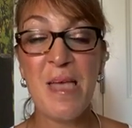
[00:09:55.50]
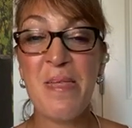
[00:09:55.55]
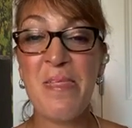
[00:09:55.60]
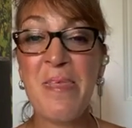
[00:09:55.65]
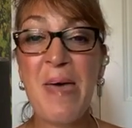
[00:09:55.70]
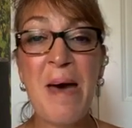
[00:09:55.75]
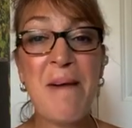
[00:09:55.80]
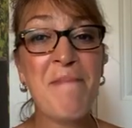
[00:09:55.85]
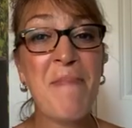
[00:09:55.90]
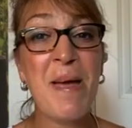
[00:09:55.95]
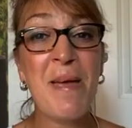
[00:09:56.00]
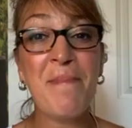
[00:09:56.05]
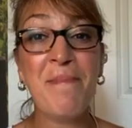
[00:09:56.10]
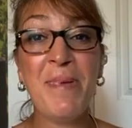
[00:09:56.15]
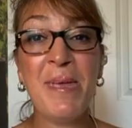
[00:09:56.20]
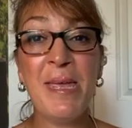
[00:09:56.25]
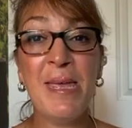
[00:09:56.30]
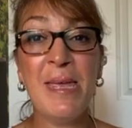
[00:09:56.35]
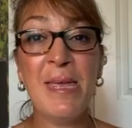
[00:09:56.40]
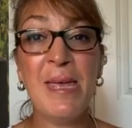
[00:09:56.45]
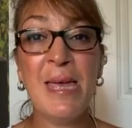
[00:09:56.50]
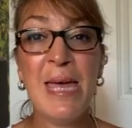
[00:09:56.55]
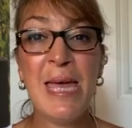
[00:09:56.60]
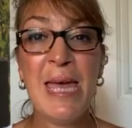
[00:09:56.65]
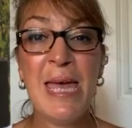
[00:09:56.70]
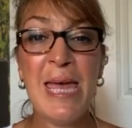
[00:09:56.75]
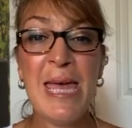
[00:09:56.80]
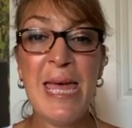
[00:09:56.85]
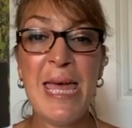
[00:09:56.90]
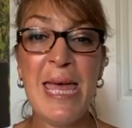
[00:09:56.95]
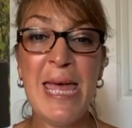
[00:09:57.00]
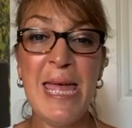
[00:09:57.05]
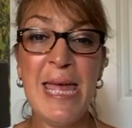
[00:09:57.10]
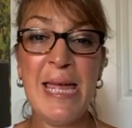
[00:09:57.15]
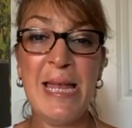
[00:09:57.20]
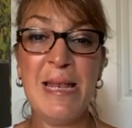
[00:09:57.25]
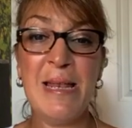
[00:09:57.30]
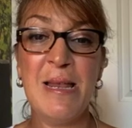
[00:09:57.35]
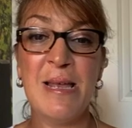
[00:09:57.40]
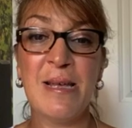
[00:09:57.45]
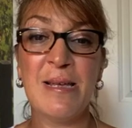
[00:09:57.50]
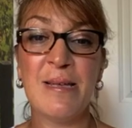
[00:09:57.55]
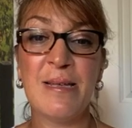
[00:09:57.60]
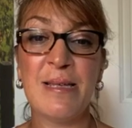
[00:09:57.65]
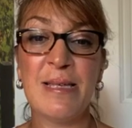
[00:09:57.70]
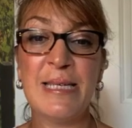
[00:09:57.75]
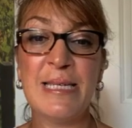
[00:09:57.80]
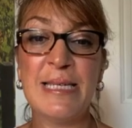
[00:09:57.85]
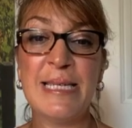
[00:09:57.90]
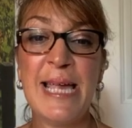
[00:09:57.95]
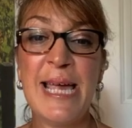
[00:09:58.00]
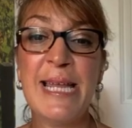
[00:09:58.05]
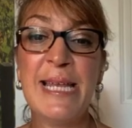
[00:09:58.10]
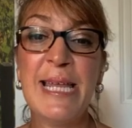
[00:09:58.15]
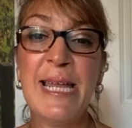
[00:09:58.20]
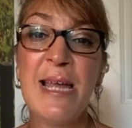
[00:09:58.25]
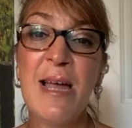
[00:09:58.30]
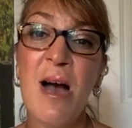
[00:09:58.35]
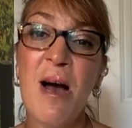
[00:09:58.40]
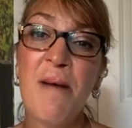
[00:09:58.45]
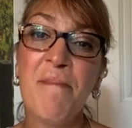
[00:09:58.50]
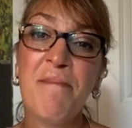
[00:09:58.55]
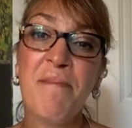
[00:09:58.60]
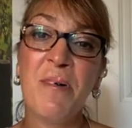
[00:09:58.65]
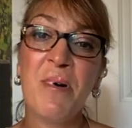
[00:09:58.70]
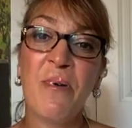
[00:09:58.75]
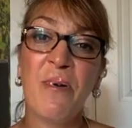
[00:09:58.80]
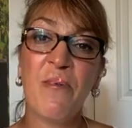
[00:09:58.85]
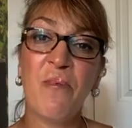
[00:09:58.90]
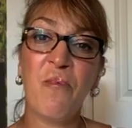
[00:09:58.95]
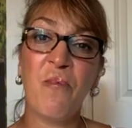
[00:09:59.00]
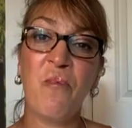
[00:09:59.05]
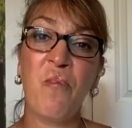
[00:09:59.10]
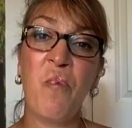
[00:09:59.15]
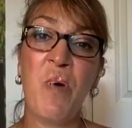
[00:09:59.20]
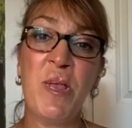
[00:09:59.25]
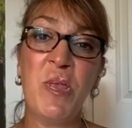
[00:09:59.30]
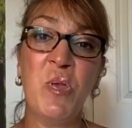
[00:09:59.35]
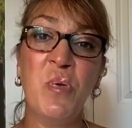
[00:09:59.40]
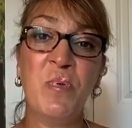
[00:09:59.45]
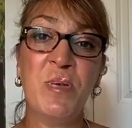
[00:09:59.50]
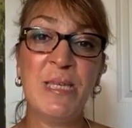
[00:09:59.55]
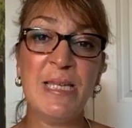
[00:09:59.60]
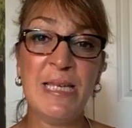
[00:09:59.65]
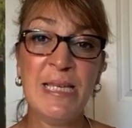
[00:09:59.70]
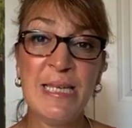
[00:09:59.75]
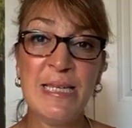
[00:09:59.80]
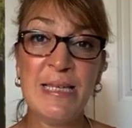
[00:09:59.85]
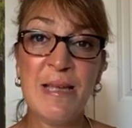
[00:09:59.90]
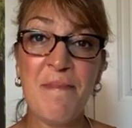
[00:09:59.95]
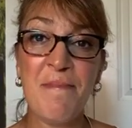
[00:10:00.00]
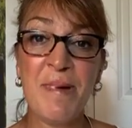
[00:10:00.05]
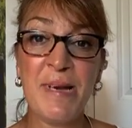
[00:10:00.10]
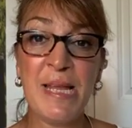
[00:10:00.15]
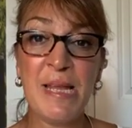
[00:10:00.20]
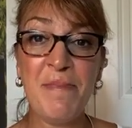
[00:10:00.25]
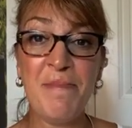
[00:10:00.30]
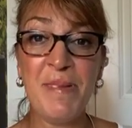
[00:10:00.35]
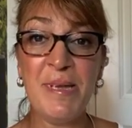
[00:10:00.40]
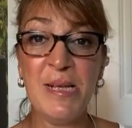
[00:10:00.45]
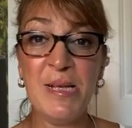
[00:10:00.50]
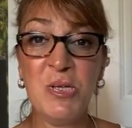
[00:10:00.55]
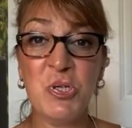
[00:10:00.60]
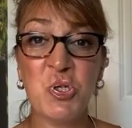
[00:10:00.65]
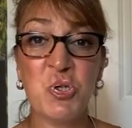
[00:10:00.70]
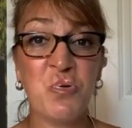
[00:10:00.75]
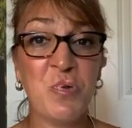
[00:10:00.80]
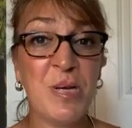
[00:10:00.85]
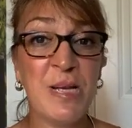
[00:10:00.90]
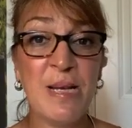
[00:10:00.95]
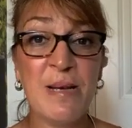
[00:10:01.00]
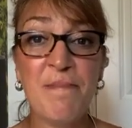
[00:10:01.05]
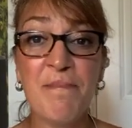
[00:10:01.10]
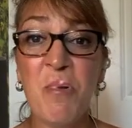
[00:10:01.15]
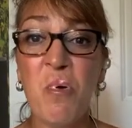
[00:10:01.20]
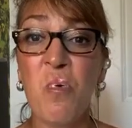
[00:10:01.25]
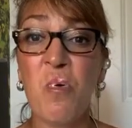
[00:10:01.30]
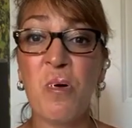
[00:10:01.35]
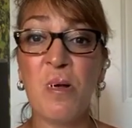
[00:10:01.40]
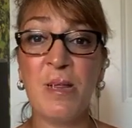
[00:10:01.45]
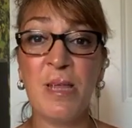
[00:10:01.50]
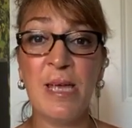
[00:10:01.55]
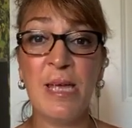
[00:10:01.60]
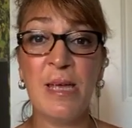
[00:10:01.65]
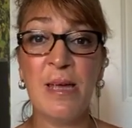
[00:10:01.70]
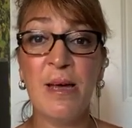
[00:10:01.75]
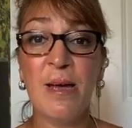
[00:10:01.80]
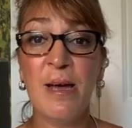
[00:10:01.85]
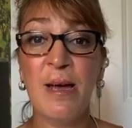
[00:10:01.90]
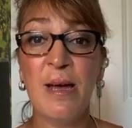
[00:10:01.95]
That might be in standing up when you see somebody being treated poorly